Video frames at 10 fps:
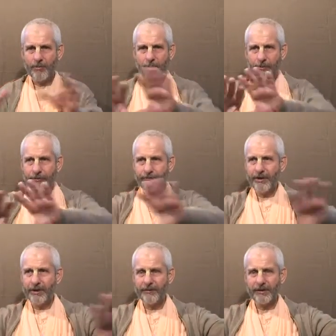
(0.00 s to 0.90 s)
both the
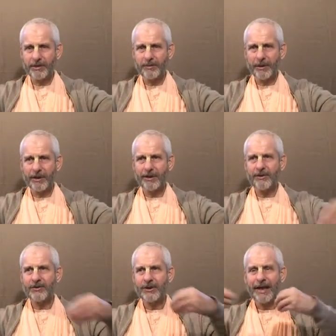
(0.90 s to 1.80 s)
field of
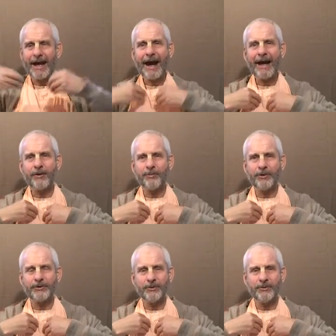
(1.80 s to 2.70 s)
experience and the
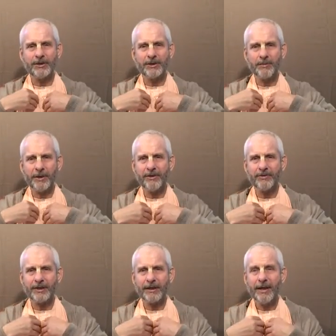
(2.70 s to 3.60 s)
person who's
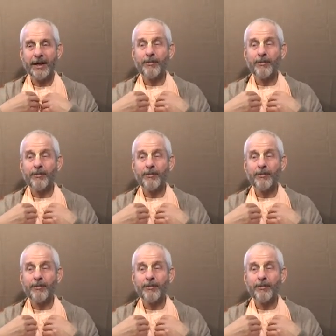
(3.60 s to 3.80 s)
experiencing,